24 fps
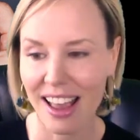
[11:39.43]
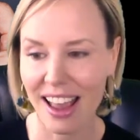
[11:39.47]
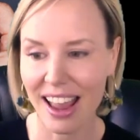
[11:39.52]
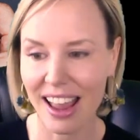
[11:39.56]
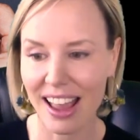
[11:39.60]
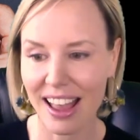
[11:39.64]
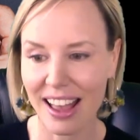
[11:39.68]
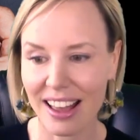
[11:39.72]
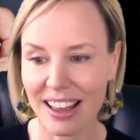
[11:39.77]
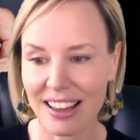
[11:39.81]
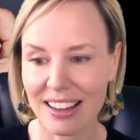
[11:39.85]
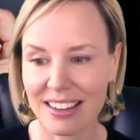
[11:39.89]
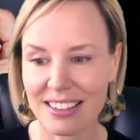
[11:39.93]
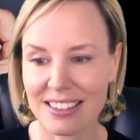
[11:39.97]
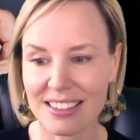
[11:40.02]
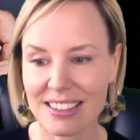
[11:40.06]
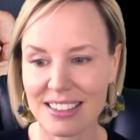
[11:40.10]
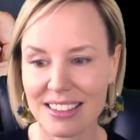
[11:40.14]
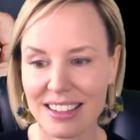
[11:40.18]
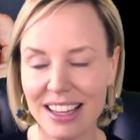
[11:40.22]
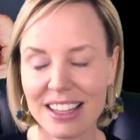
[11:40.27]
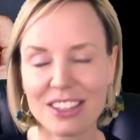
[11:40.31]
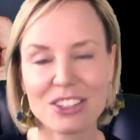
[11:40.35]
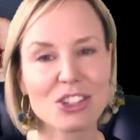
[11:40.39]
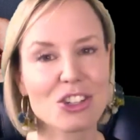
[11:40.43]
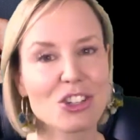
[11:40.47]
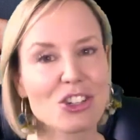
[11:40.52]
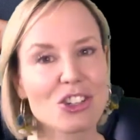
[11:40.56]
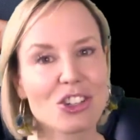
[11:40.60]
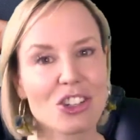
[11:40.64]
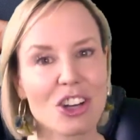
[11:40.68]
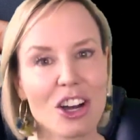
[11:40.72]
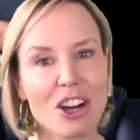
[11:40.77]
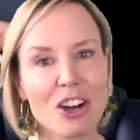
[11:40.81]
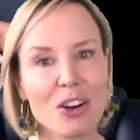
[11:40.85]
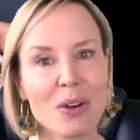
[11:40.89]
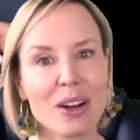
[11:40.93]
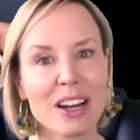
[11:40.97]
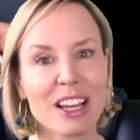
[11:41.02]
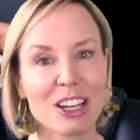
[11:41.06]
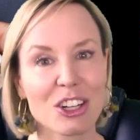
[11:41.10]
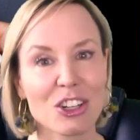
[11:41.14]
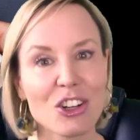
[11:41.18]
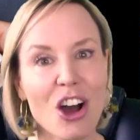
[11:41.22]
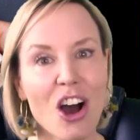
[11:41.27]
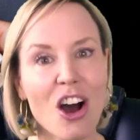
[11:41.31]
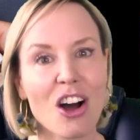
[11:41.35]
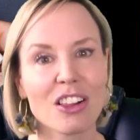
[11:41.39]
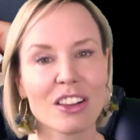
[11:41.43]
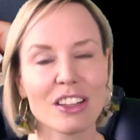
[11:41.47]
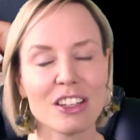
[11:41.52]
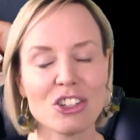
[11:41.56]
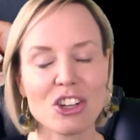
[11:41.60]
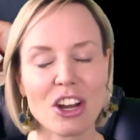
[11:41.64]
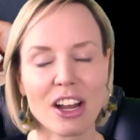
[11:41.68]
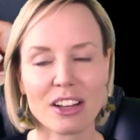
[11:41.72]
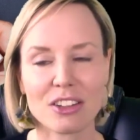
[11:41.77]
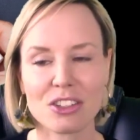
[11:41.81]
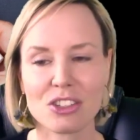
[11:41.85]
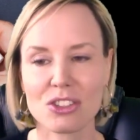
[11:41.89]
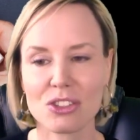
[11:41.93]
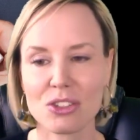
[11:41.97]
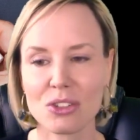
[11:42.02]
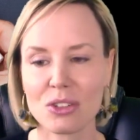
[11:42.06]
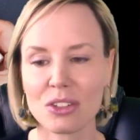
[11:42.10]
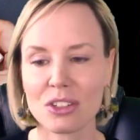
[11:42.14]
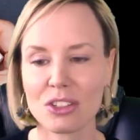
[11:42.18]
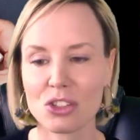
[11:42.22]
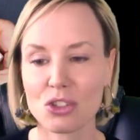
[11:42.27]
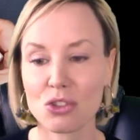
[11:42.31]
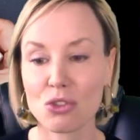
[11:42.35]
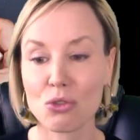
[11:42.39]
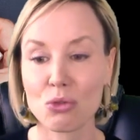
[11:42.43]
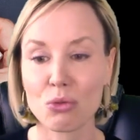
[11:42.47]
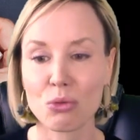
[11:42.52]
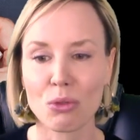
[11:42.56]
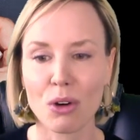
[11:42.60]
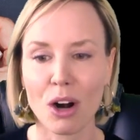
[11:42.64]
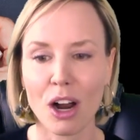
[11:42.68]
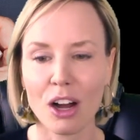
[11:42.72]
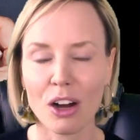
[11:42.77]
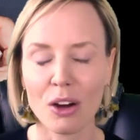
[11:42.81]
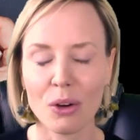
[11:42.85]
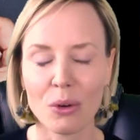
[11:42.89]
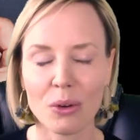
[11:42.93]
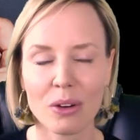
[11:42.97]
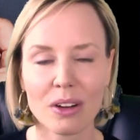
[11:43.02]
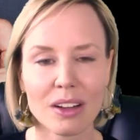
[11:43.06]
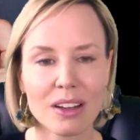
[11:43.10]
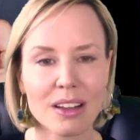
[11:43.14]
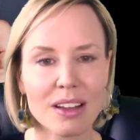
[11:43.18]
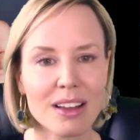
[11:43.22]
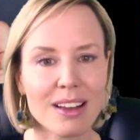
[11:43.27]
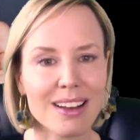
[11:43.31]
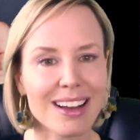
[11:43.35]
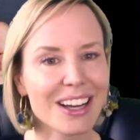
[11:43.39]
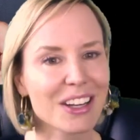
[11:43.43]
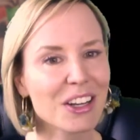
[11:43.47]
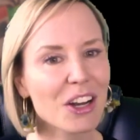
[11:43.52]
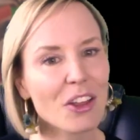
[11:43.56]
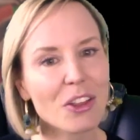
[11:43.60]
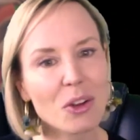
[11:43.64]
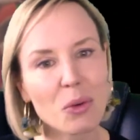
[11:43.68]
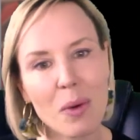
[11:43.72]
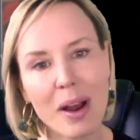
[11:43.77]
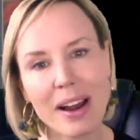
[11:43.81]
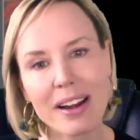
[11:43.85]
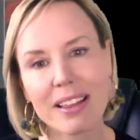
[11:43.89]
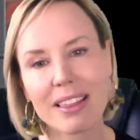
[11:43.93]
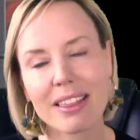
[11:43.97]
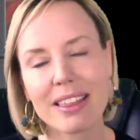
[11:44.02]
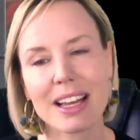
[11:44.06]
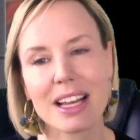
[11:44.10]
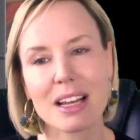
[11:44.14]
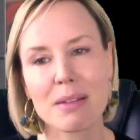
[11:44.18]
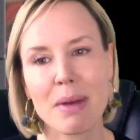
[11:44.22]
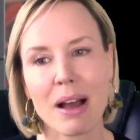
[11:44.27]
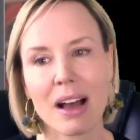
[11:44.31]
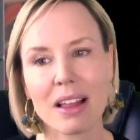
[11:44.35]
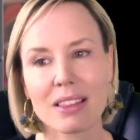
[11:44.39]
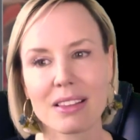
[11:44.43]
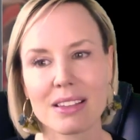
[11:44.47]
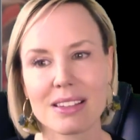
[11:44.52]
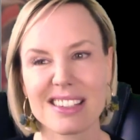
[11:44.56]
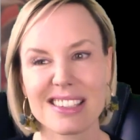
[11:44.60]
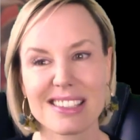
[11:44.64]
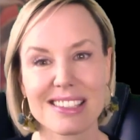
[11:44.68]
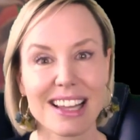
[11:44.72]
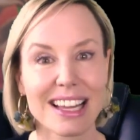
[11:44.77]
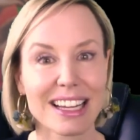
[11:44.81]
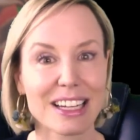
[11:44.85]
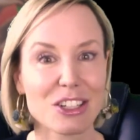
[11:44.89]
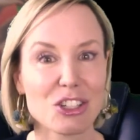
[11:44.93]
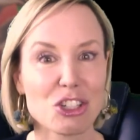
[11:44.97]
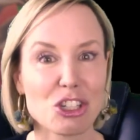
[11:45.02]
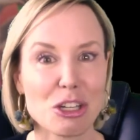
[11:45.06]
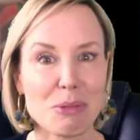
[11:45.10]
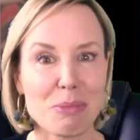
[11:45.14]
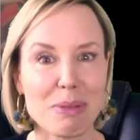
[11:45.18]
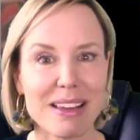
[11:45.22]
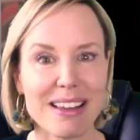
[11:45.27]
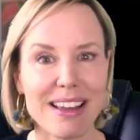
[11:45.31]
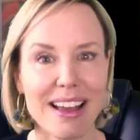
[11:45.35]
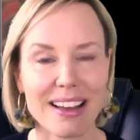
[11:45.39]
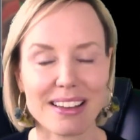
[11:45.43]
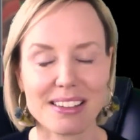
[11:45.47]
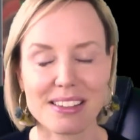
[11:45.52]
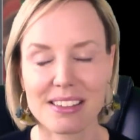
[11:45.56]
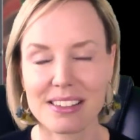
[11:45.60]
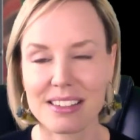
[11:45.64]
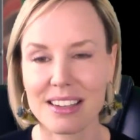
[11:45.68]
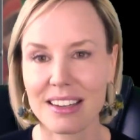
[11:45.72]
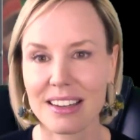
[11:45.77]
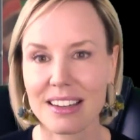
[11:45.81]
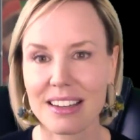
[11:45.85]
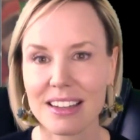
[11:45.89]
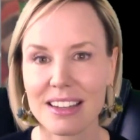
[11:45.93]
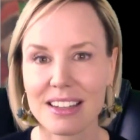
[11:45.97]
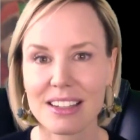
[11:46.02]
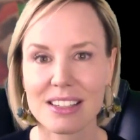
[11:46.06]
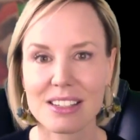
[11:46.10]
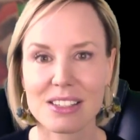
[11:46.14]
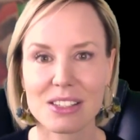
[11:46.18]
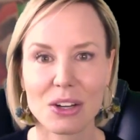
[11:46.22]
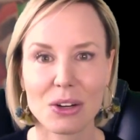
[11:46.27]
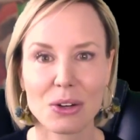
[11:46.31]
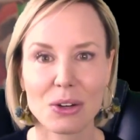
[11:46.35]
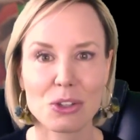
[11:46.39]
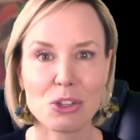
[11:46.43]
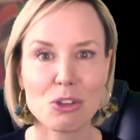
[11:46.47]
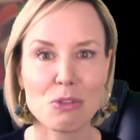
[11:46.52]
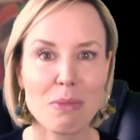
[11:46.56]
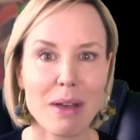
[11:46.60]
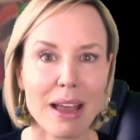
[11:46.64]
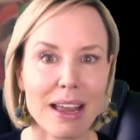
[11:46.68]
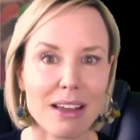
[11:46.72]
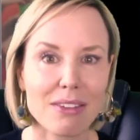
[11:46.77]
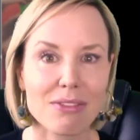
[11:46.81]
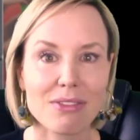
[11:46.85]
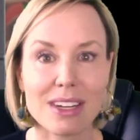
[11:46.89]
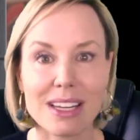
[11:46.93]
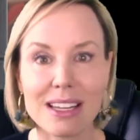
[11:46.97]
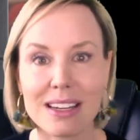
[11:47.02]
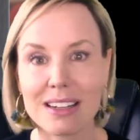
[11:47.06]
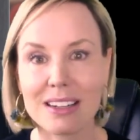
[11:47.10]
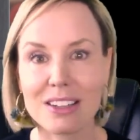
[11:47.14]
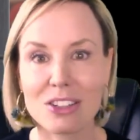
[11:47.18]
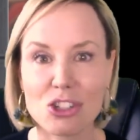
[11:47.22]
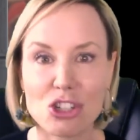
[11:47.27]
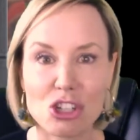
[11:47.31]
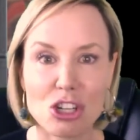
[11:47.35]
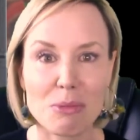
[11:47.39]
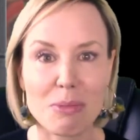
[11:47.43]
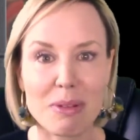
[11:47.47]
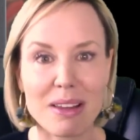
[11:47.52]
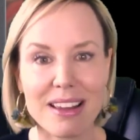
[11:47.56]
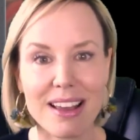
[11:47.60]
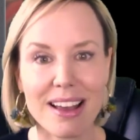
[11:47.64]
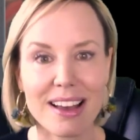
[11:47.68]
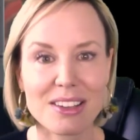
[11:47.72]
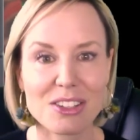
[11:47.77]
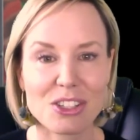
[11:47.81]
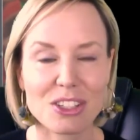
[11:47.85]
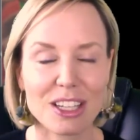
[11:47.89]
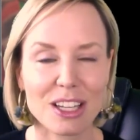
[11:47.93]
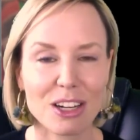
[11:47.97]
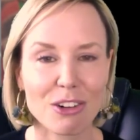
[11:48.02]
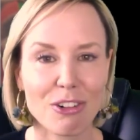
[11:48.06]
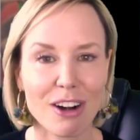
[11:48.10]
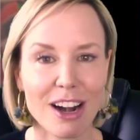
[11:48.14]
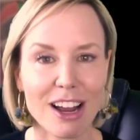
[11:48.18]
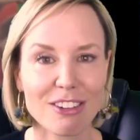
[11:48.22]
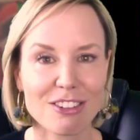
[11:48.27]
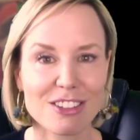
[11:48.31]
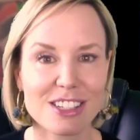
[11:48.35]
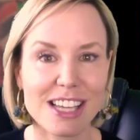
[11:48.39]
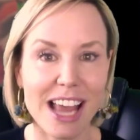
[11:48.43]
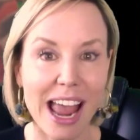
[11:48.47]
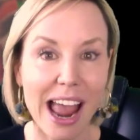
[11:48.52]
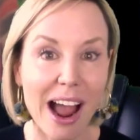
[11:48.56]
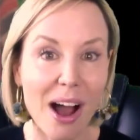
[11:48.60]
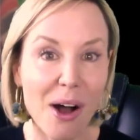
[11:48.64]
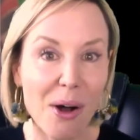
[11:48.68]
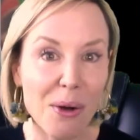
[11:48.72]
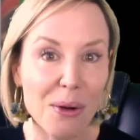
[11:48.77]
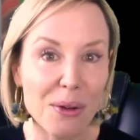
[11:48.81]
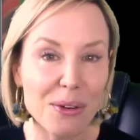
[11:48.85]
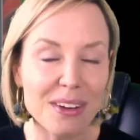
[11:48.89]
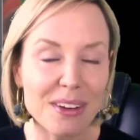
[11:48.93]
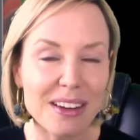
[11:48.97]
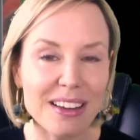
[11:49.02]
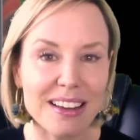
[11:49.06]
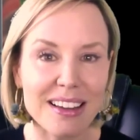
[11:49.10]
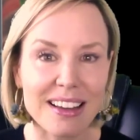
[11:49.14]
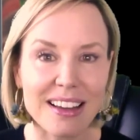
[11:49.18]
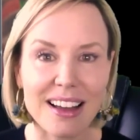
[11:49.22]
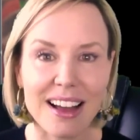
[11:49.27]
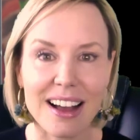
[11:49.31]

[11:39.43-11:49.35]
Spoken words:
and to show and acknowledge how students grow. Another way to think about this is like a GPS. So you may have needed a GPS to get around town